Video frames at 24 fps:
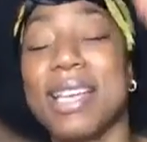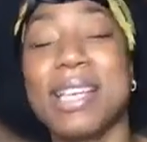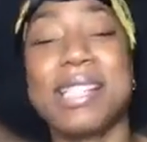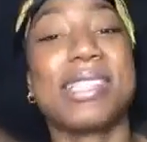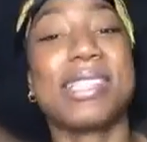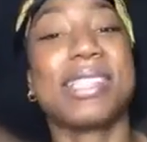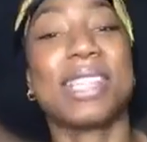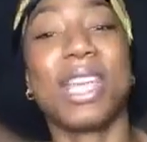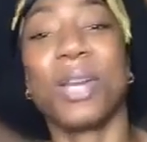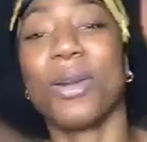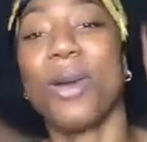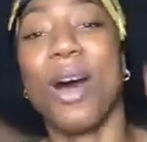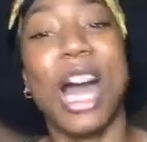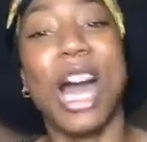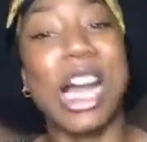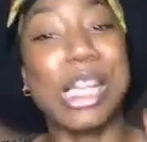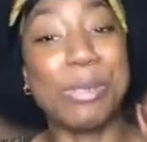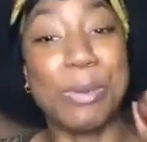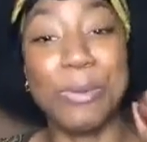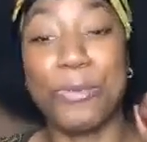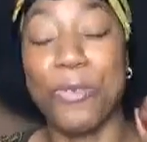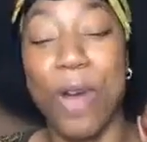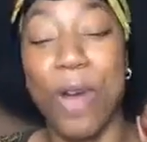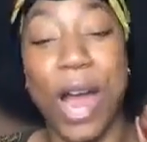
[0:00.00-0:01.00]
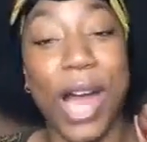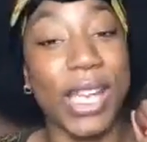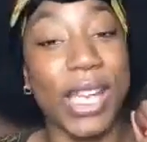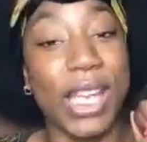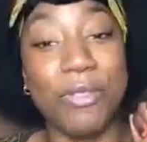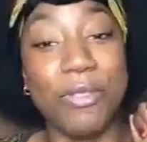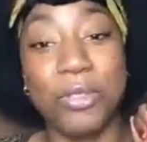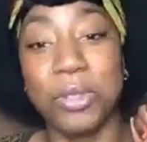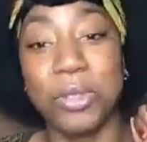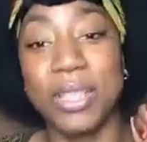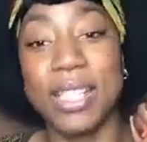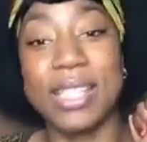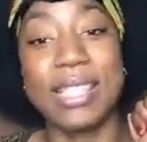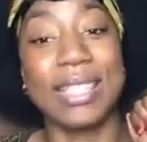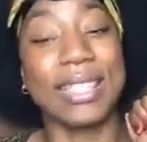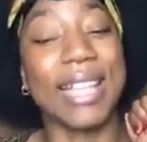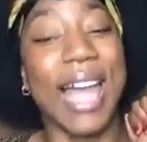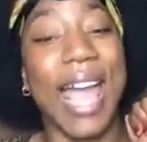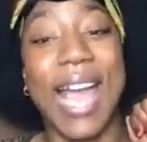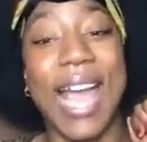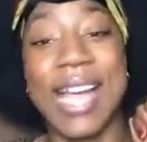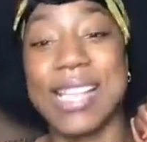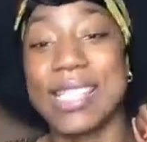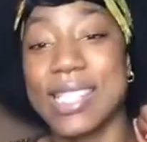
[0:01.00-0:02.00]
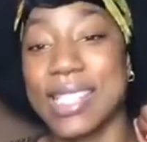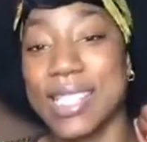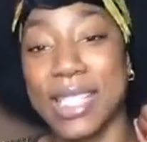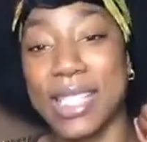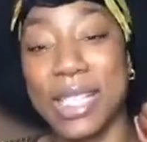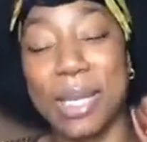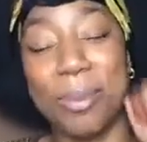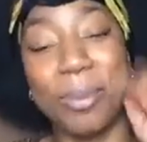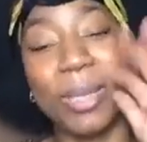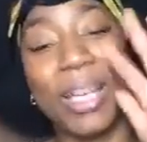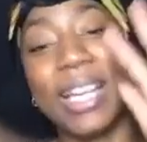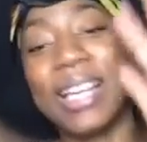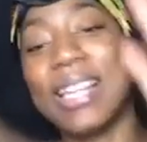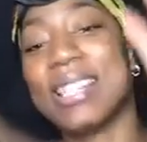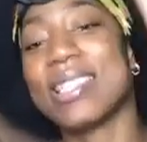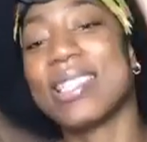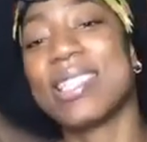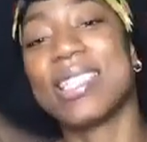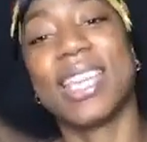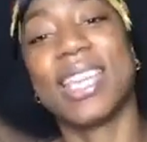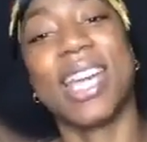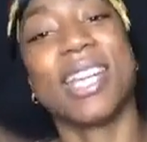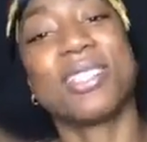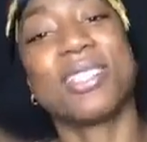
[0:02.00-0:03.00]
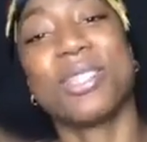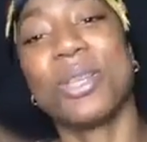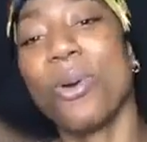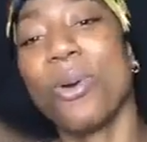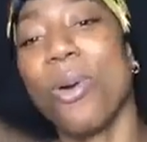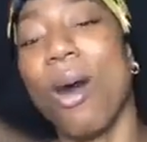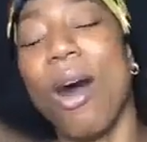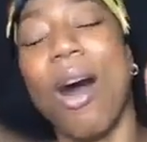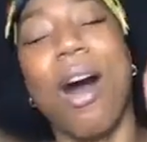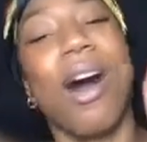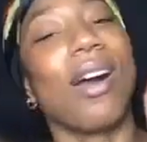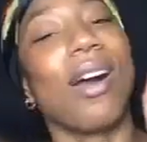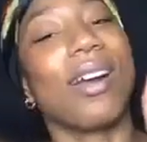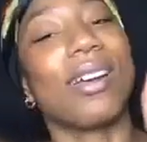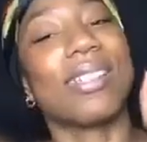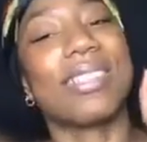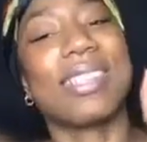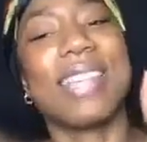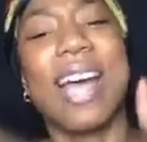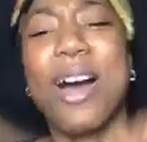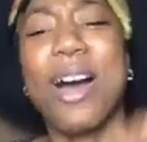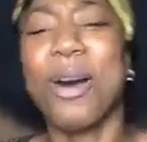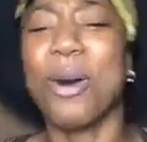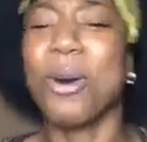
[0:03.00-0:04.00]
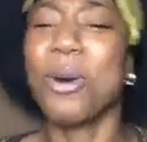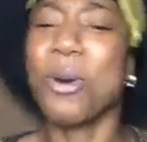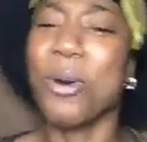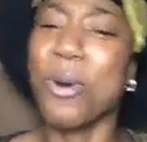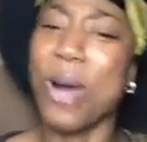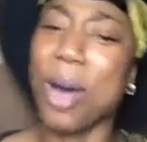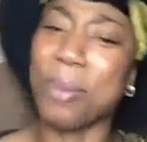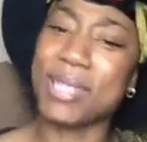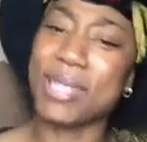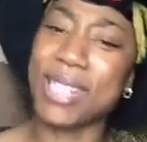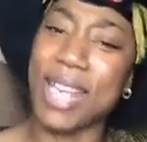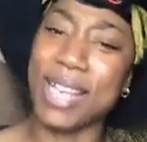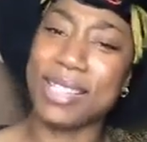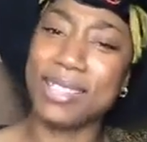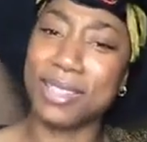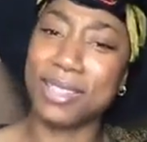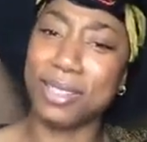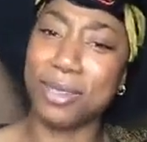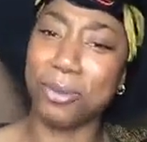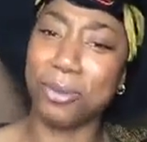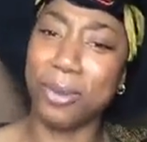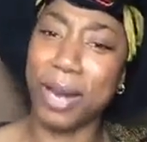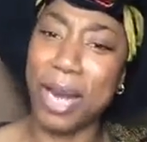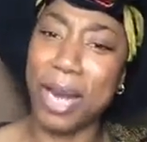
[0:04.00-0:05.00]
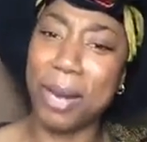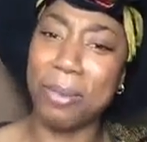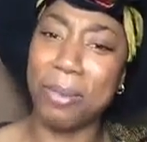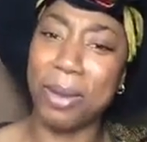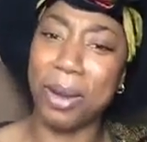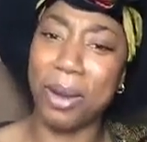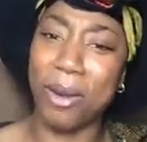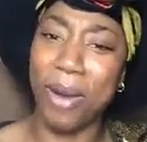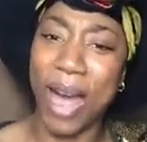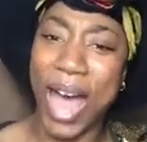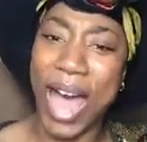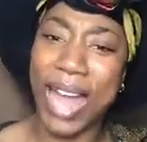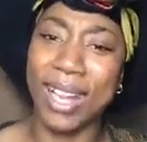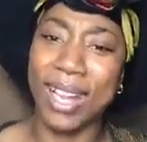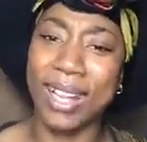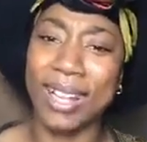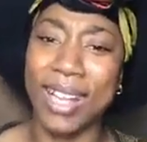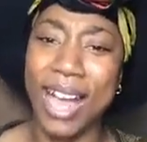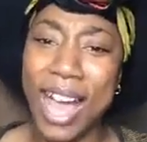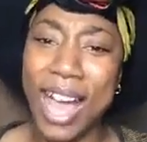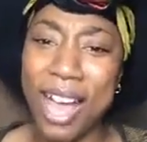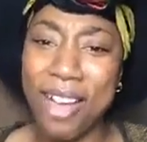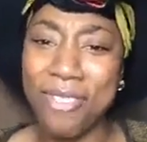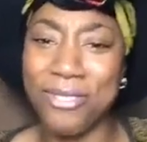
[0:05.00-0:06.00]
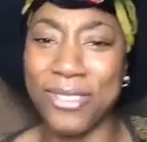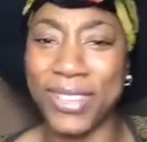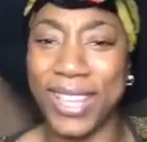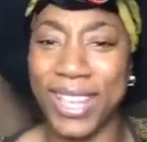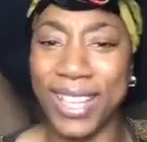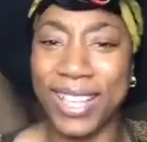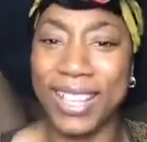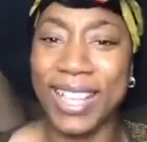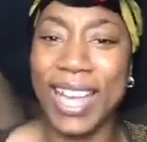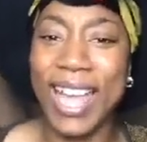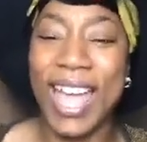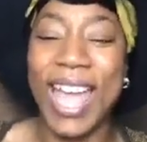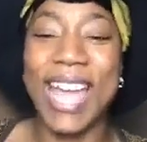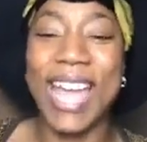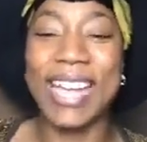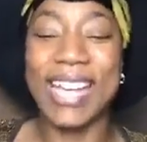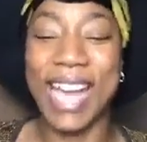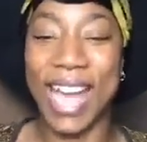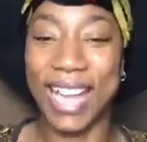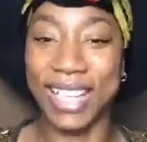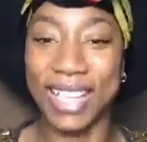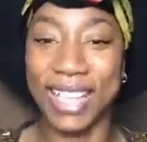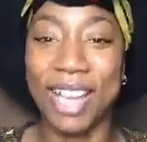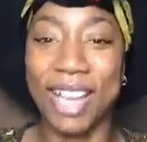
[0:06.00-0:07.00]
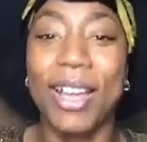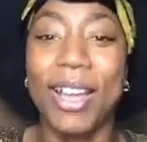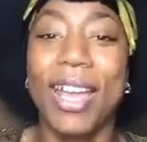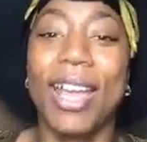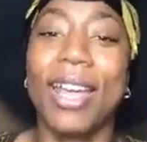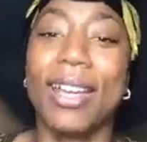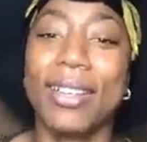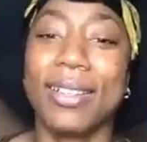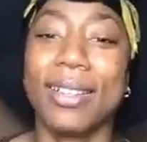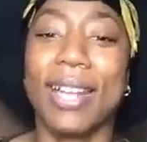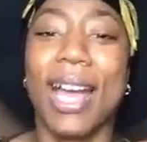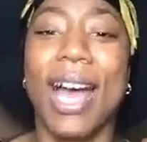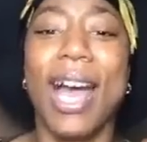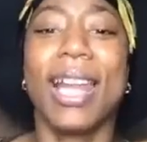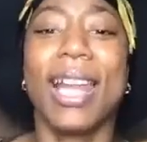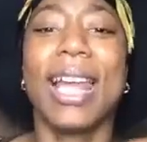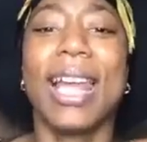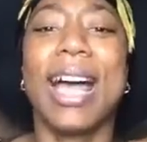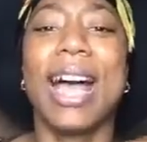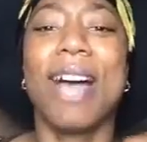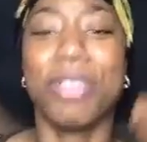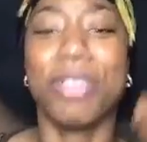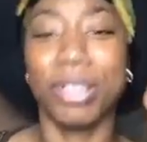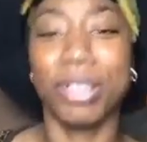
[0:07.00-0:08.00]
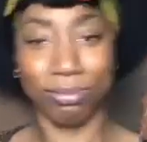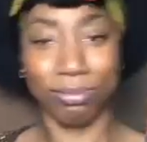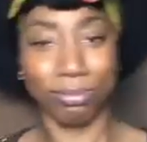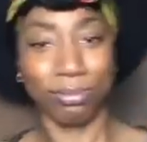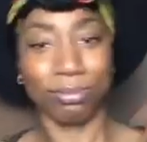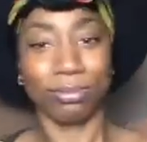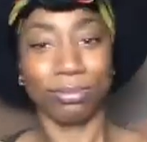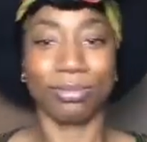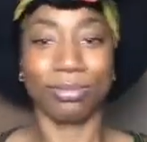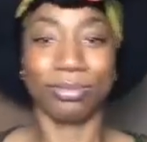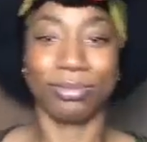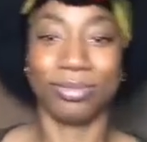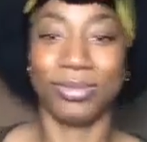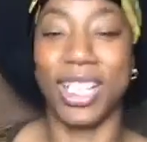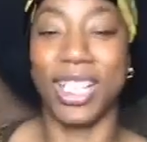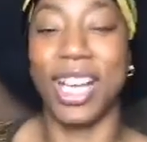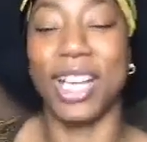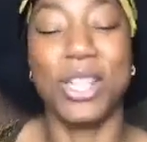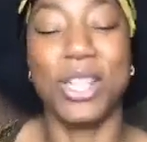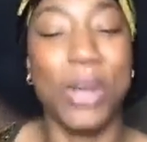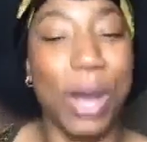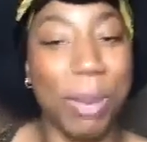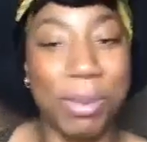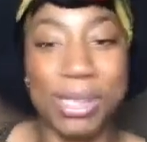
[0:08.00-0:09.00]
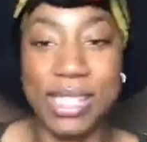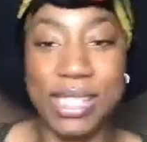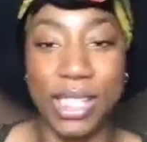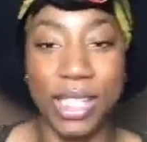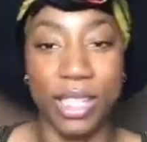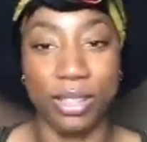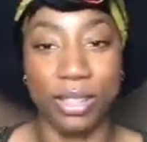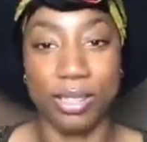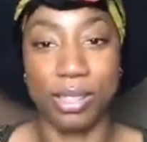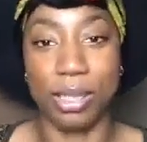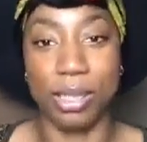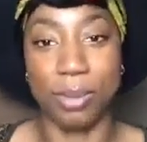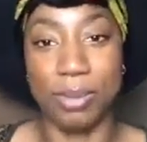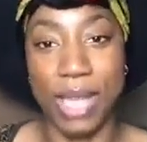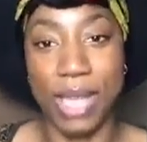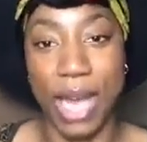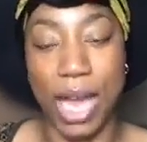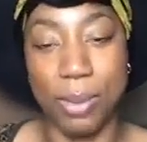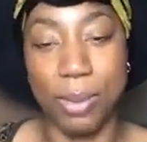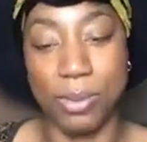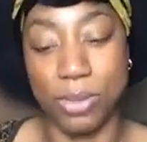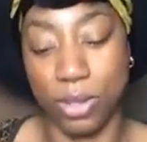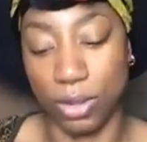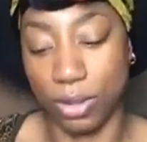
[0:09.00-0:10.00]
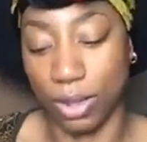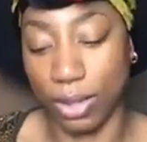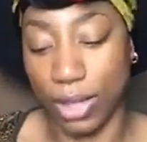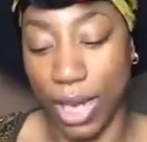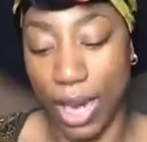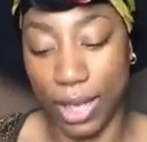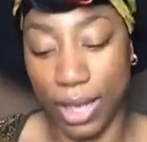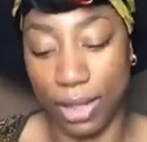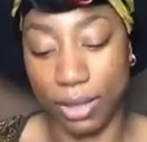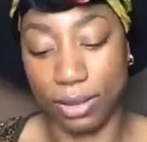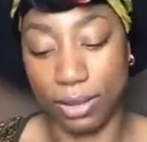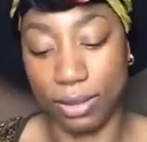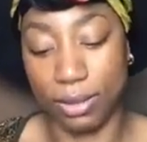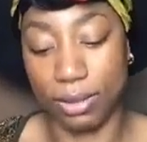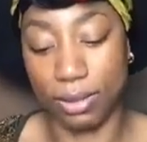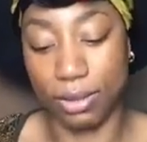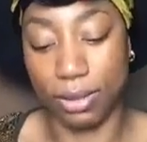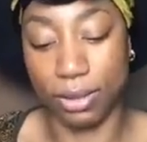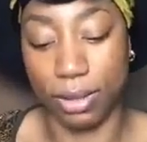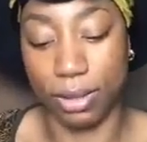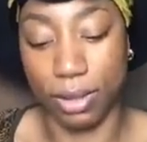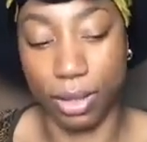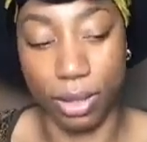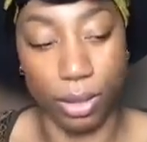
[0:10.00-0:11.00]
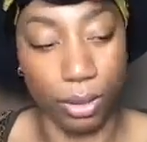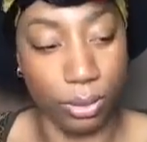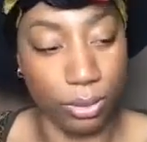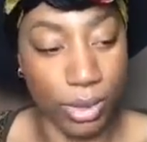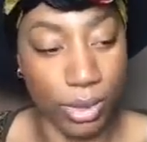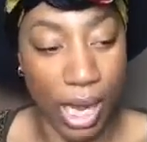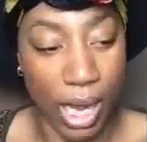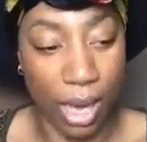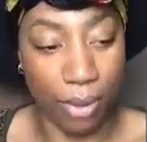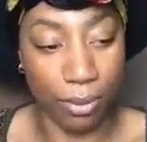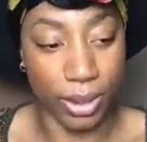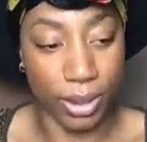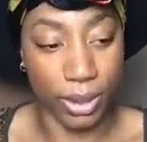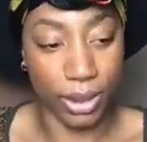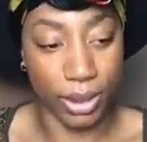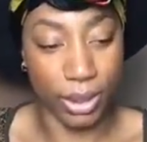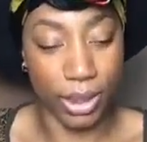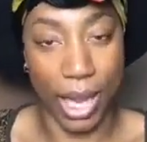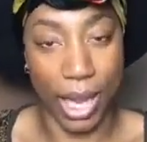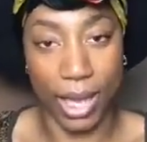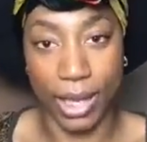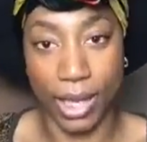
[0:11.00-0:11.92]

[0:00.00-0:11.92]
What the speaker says: Skittle hearts before I give you this last tip. Skittle hearts. Oh, I'm tasting the rainbow. I love it. And I love it. Y'all know I'm a singer sometimes on the night. You know, not really.